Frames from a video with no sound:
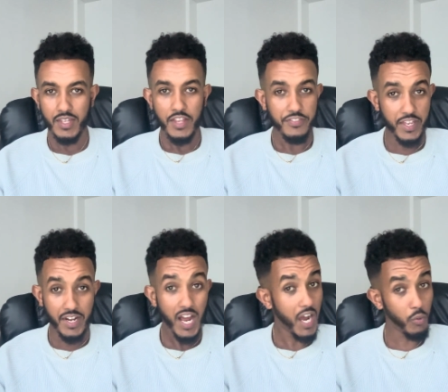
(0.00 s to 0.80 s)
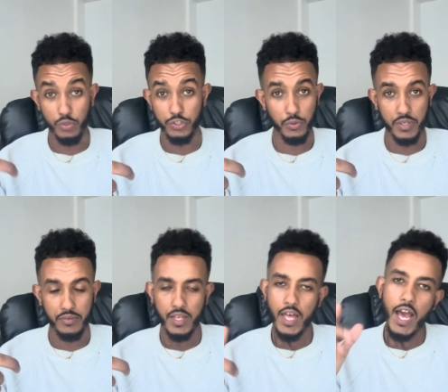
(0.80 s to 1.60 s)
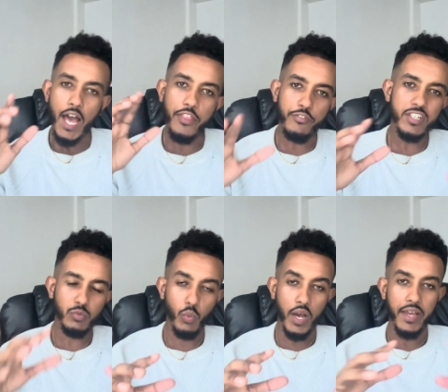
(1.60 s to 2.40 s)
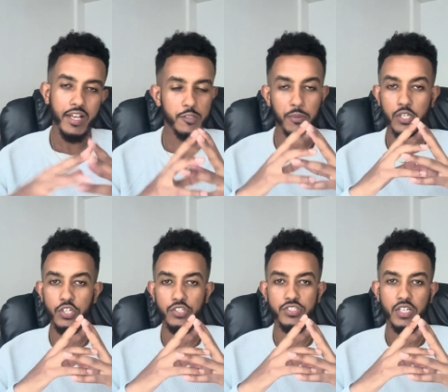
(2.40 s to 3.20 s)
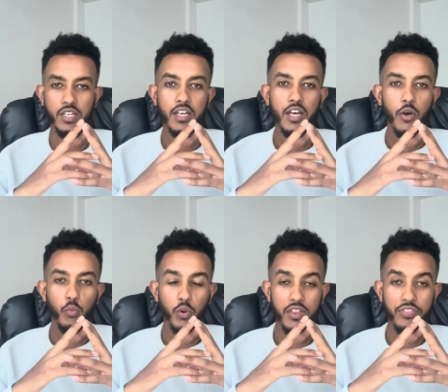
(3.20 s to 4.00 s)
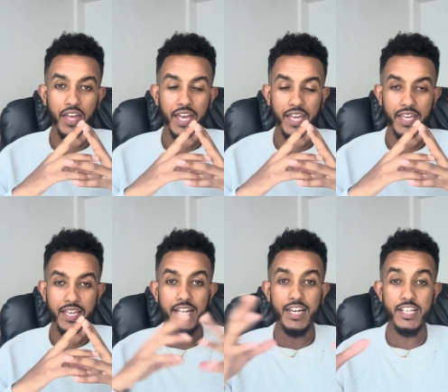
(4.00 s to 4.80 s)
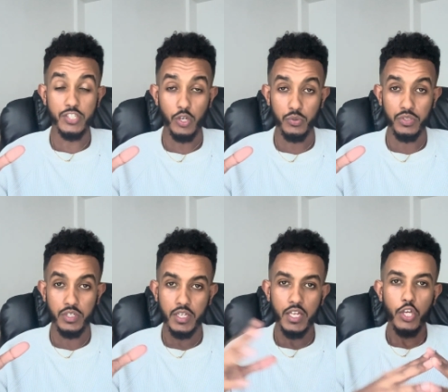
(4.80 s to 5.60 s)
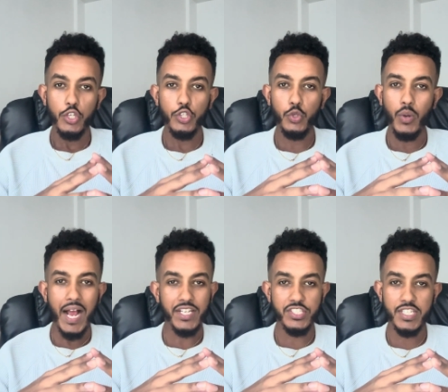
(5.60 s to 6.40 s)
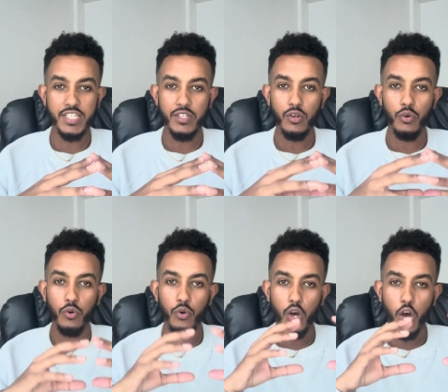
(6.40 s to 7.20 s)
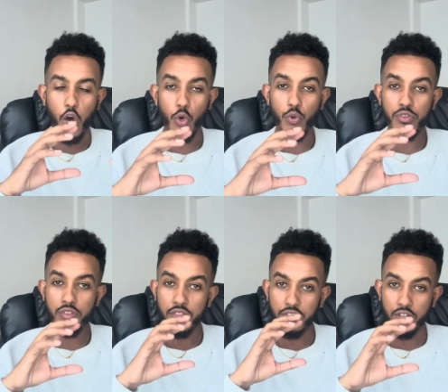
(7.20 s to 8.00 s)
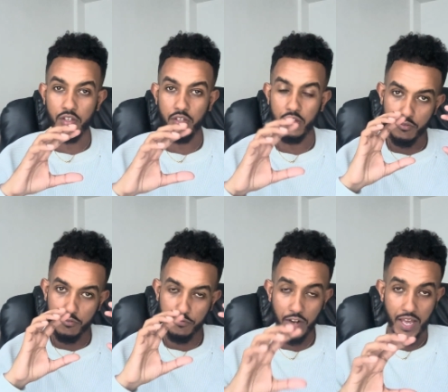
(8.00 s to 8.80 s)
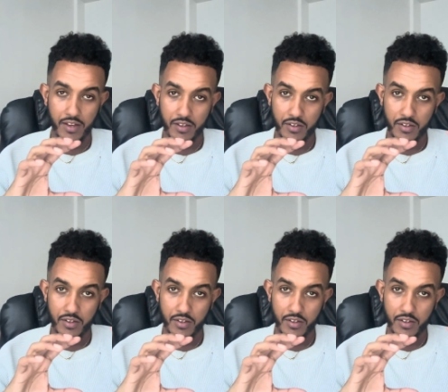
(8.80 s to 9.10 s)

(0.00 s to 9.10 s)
then I wouldn't do it. And the reason why is because with a leasehold, you actually own the flat.